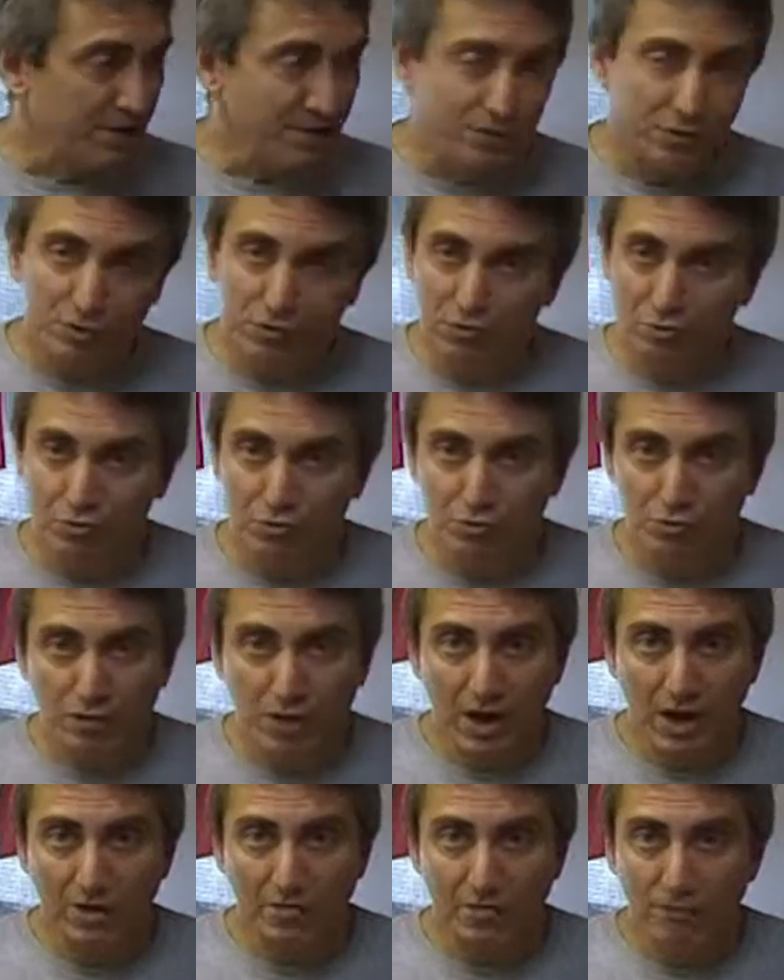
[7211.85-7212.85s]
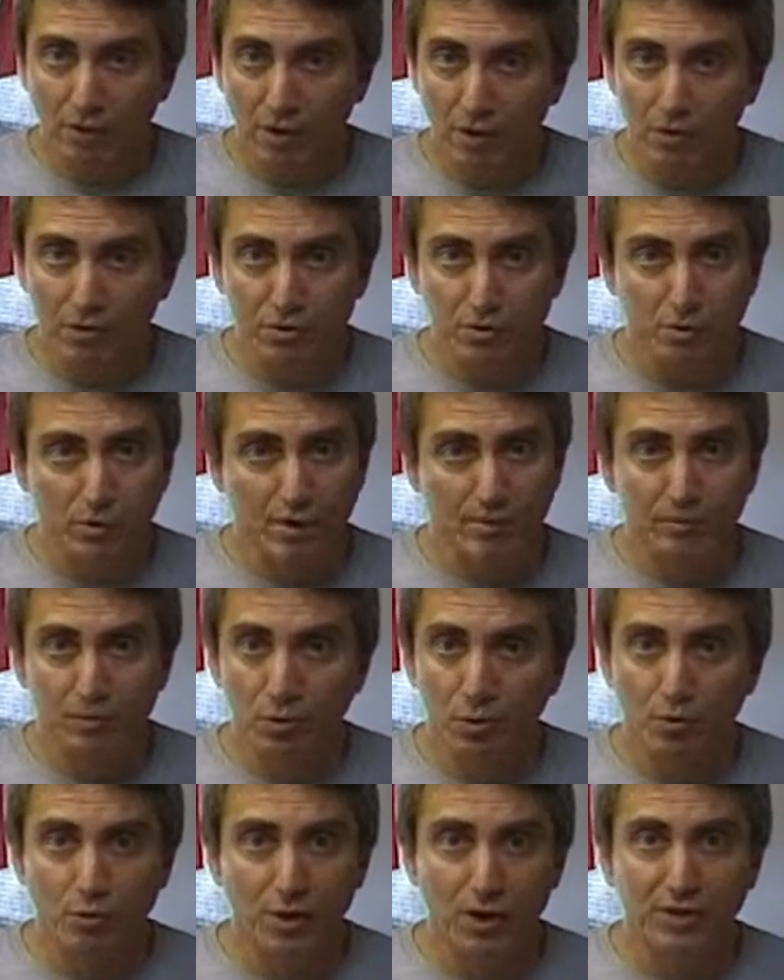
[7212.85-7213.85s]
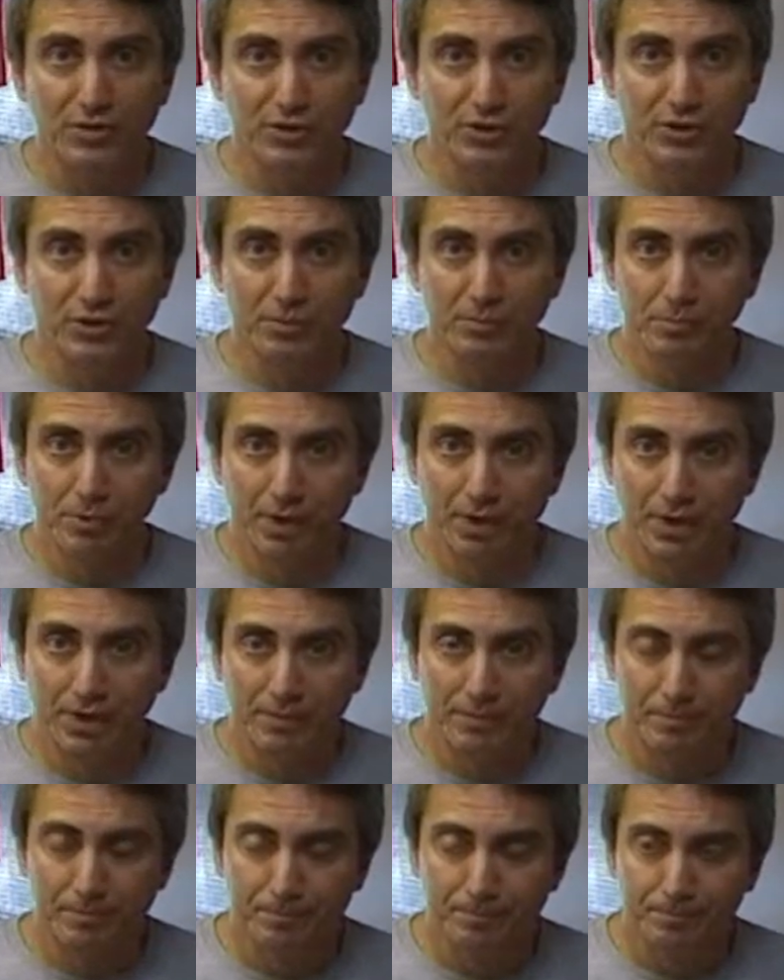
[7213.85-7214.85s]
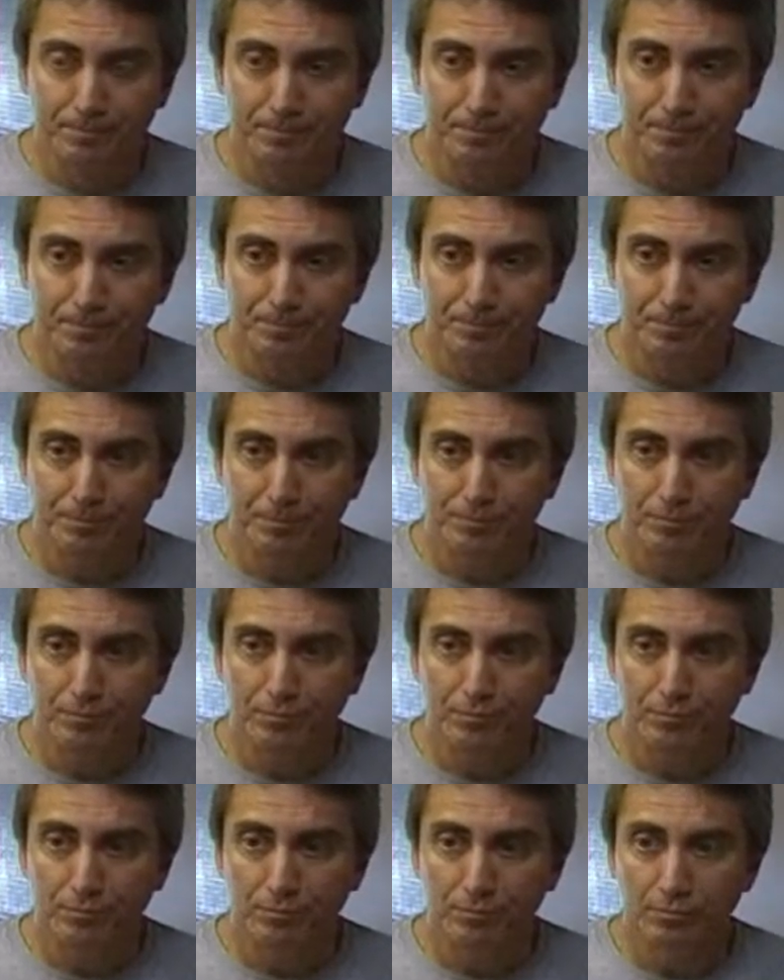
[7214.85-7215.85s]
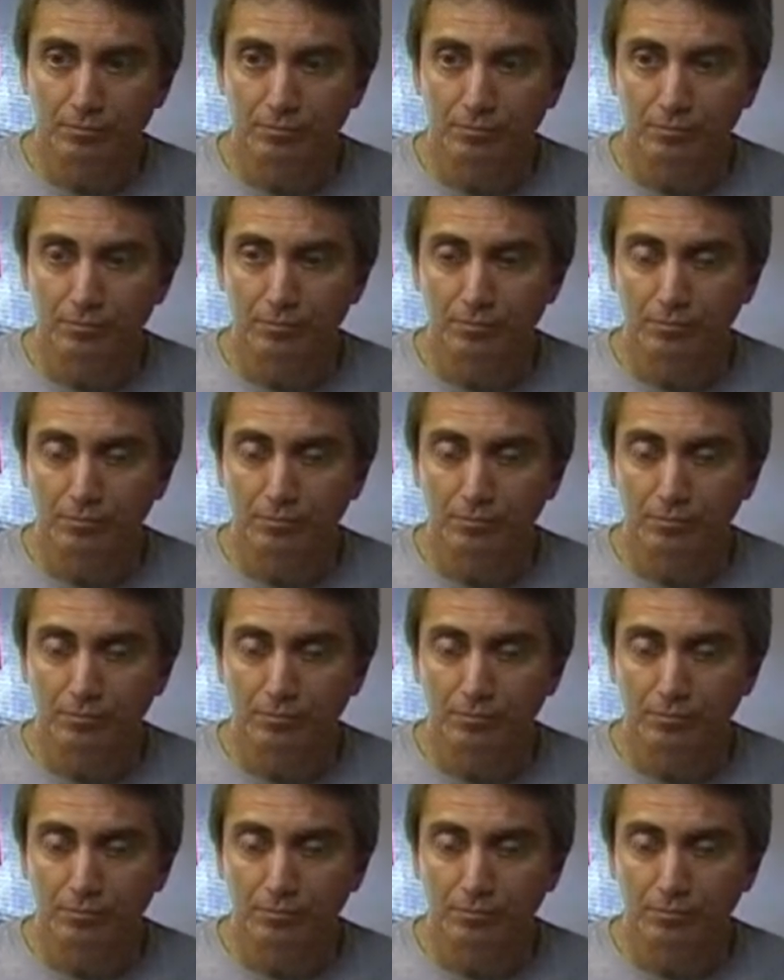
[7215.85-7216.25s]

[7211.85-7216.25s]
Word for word: If you do not vote, you have no right to complain. What if the